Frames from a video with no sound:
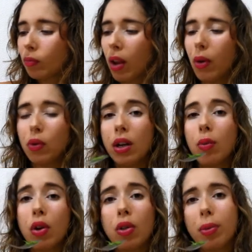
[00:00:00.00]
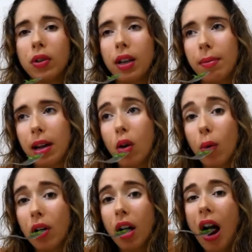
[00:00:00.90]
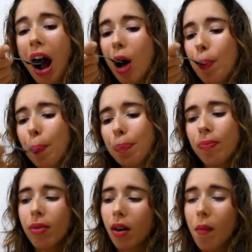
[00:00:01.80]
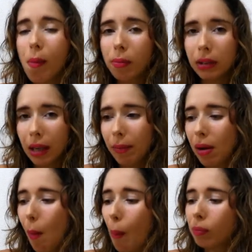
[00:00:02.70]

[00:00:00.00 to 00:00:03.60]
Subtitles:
I was reading one of the books that my coworker lent me